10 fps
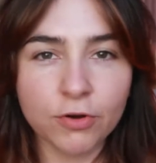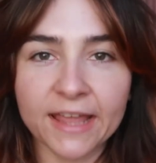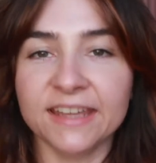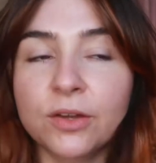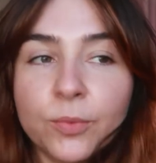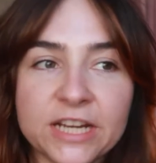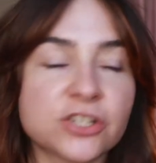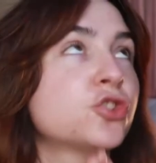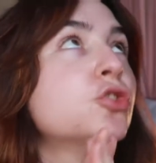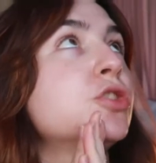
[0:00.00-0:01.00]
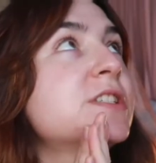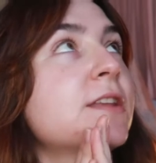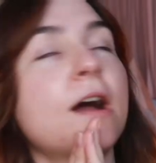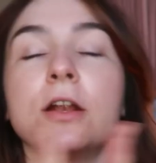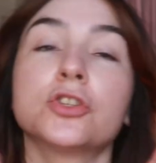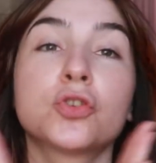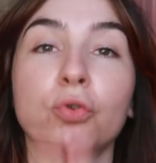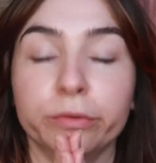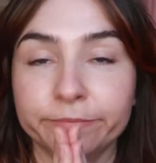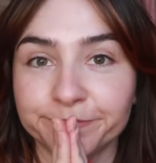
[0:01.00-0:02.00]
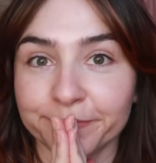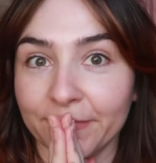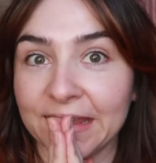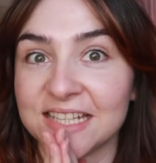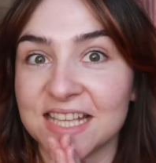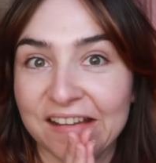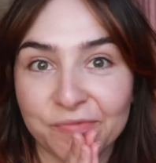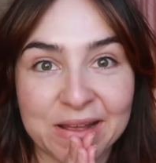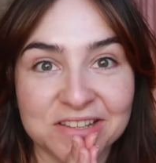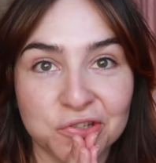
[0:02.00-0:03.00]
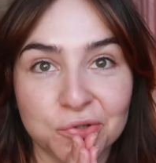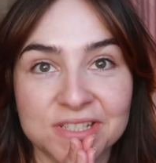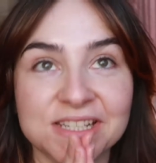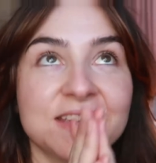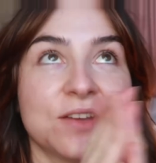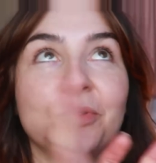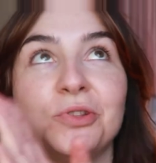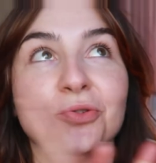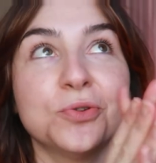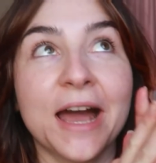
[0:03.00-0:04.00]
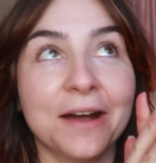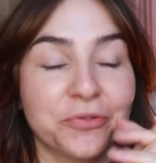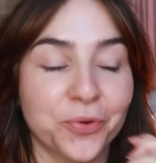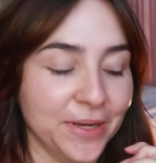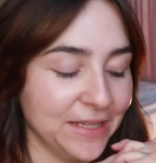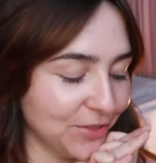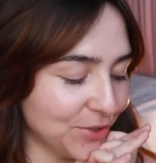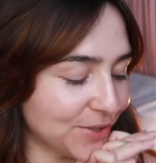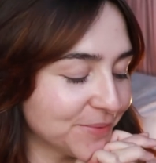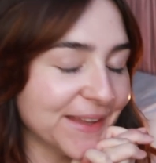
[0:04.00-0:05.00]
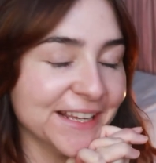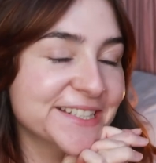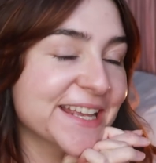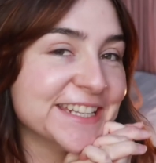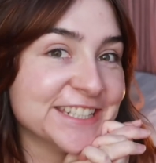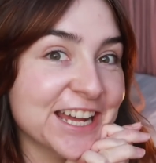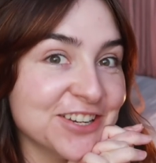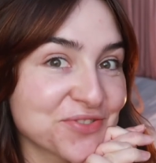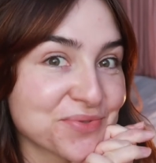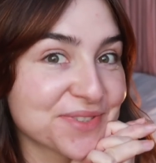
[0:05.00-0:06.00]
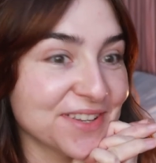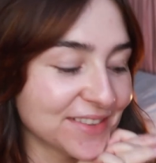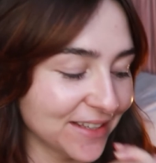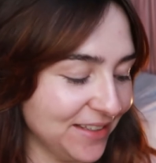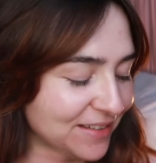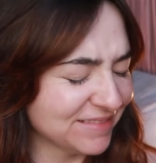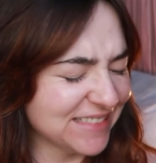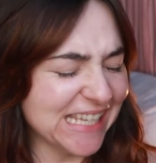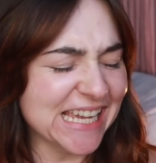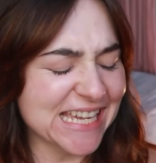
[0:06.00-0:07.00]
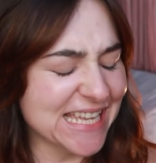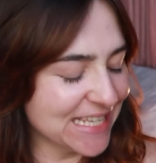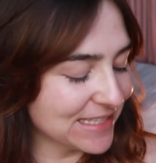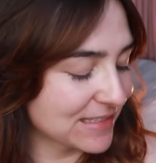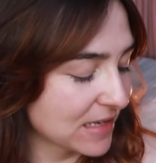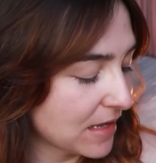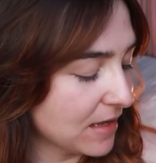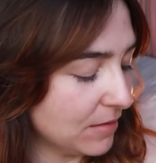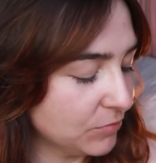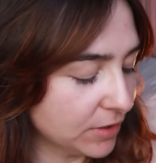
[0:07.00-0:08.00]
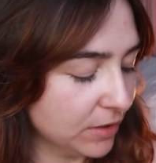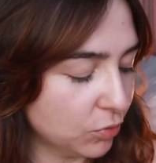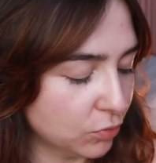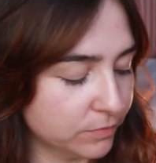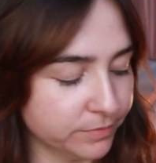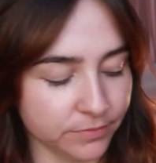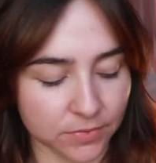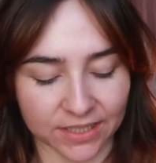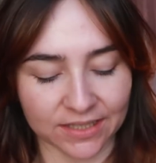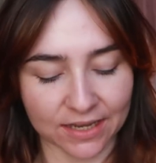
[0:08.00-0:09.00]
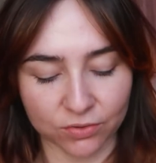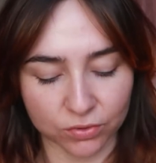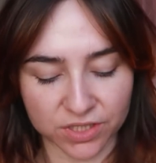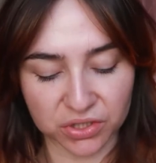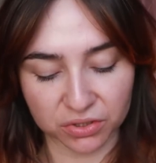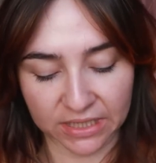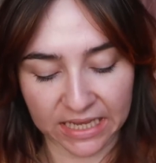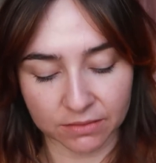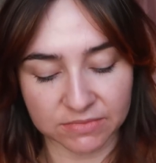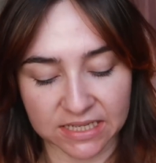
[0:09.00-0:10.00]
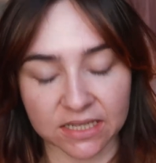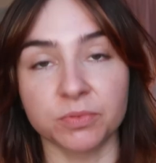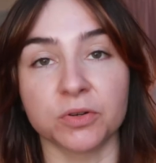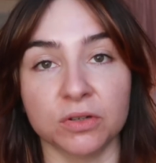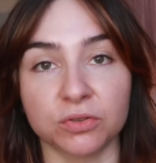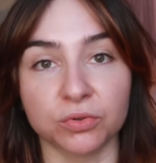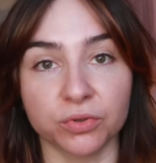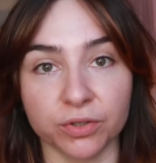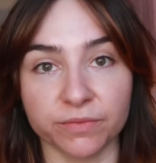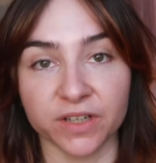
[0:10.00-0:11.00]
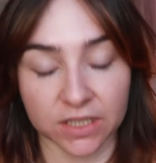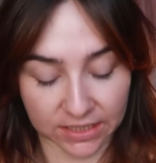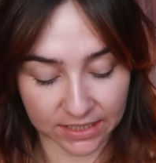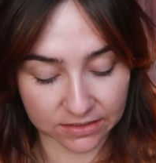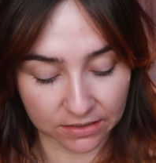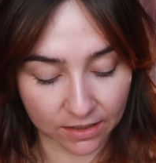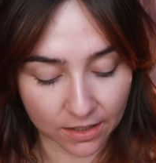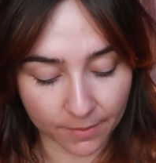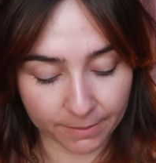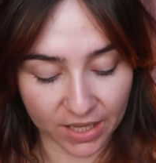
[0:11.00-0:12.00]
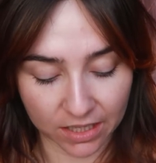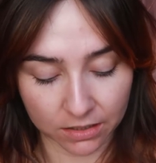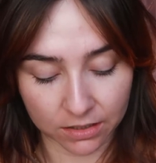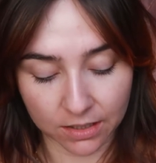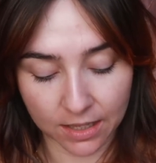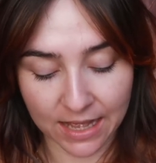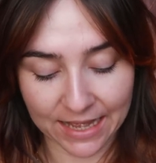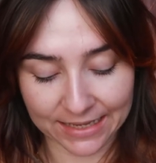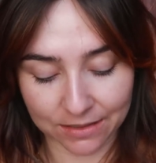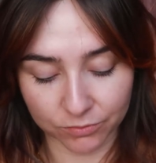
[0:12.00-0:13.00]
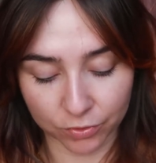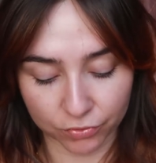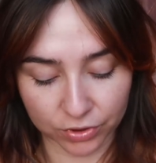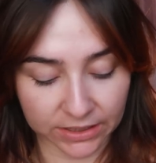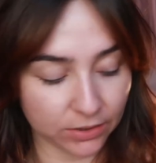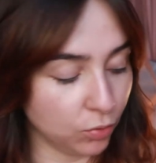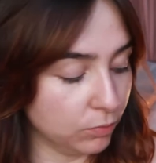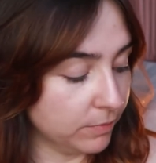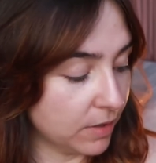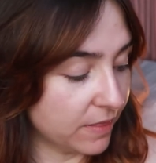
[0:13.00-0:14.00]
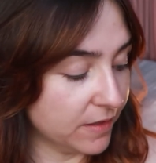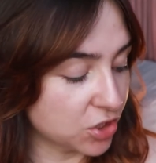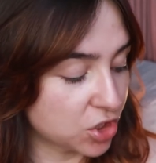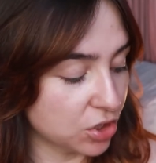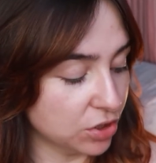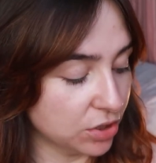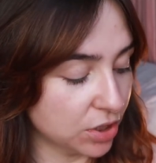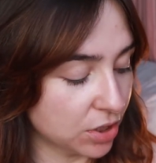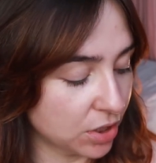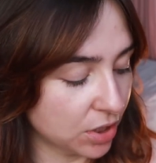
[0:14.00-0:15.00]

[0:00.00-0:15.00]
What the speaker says: right, where to start? So it is 2:30 in the day and we do have quite a lot of nice natural sunlight. Yes, I'm really hoping, like, I know it's not going to happen to April, I don't know who I'm fucking kidding, but I am really hoping that soon